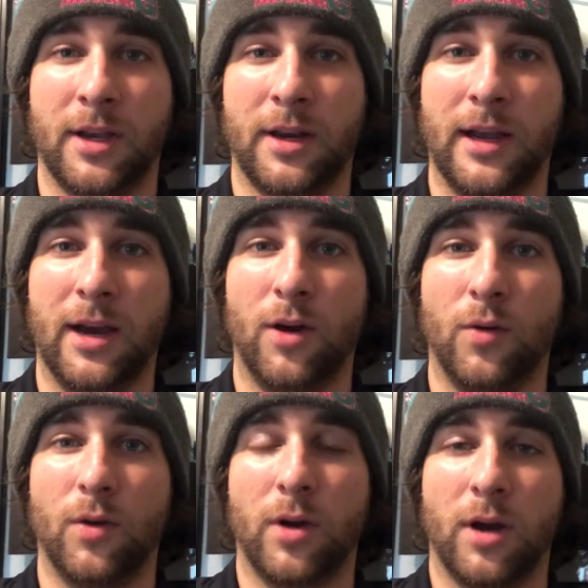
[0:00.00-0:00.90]

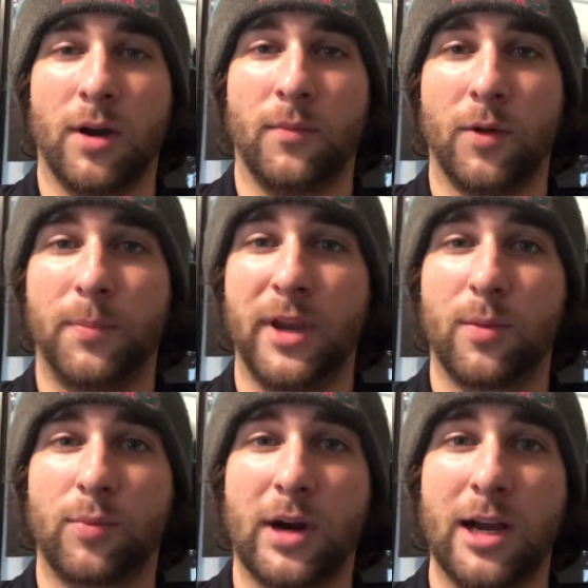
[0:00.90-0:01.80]
Now, a
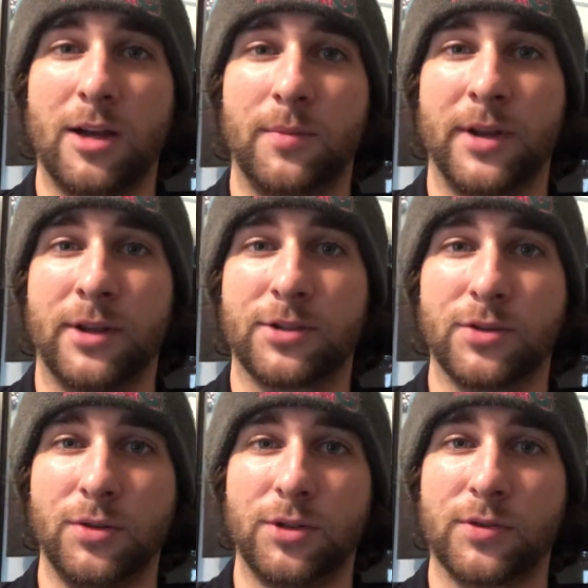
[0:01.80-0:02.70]
big problem in the
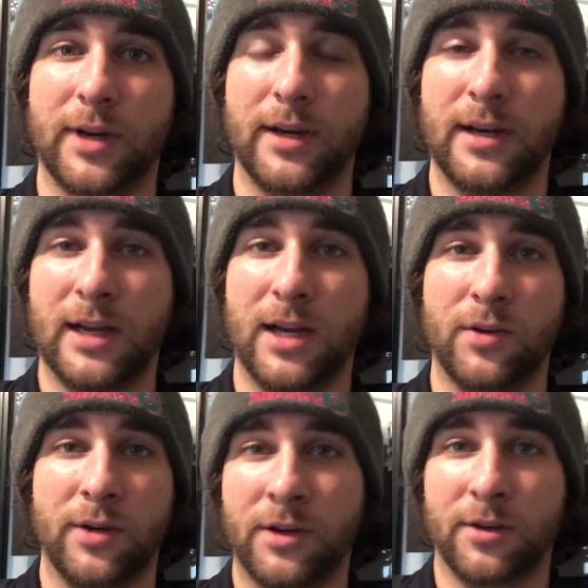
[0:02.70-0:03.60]
schools right now
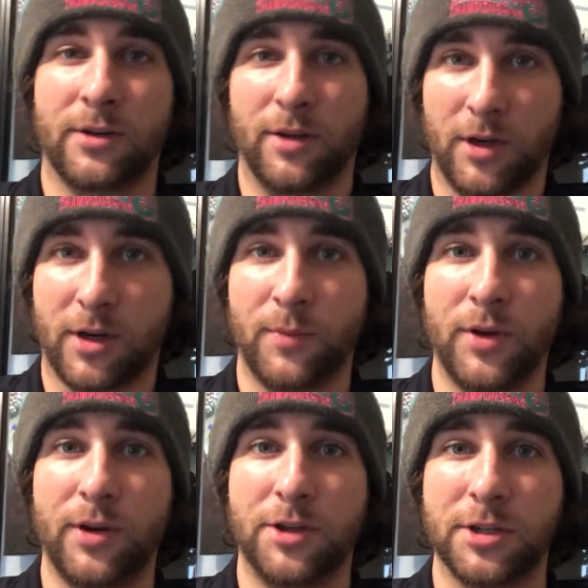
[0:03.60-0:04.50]
and in the
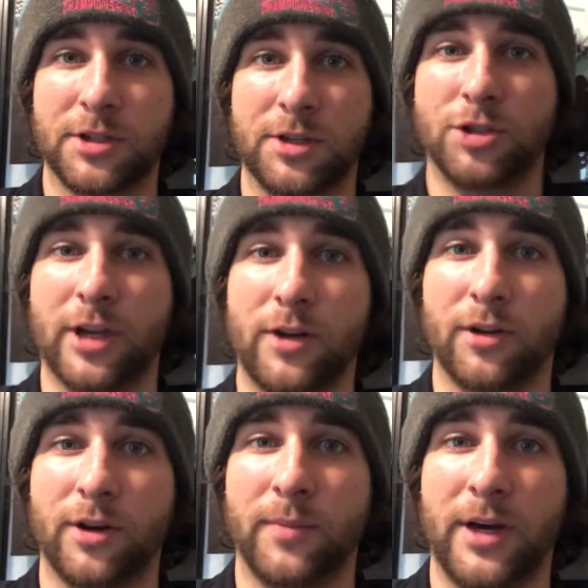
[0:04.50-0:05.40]
community just in general
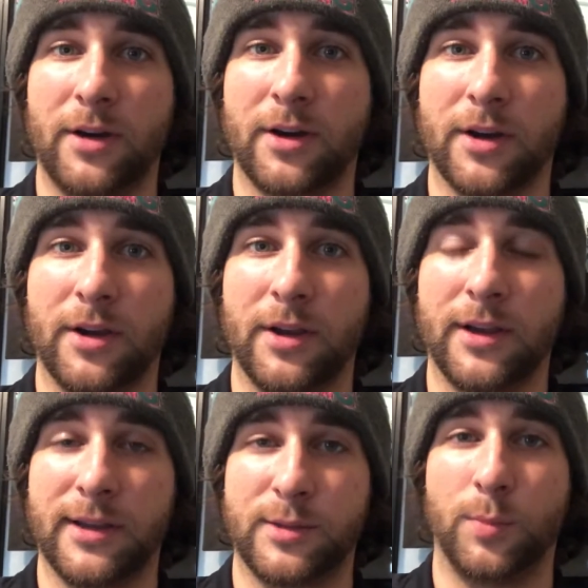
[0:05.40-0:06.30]
in America
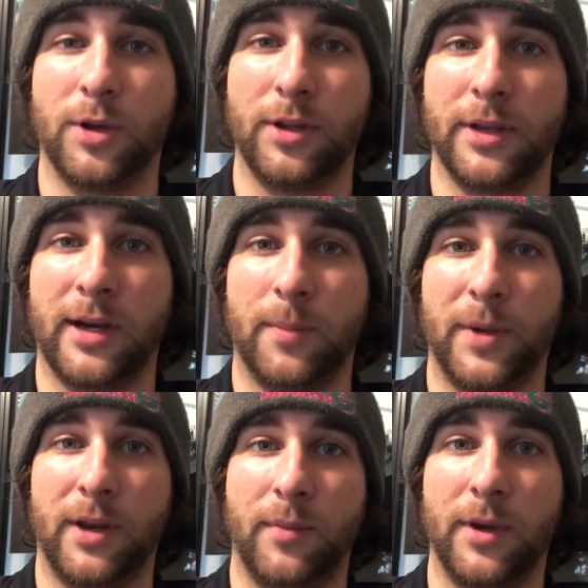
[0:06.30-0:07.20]
is bullying
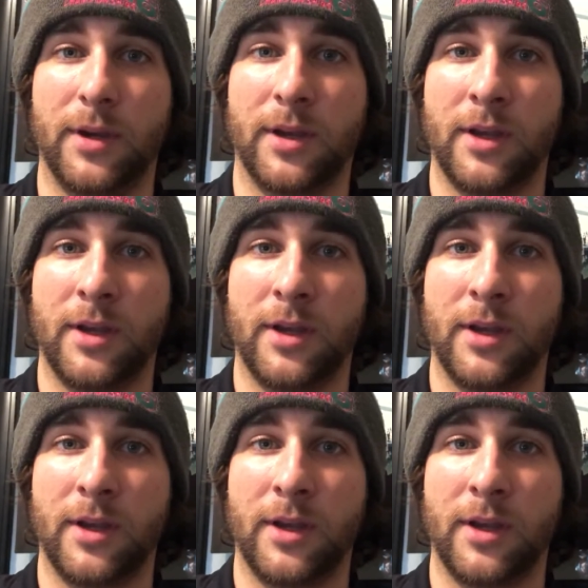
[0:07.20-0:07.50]
epidemic.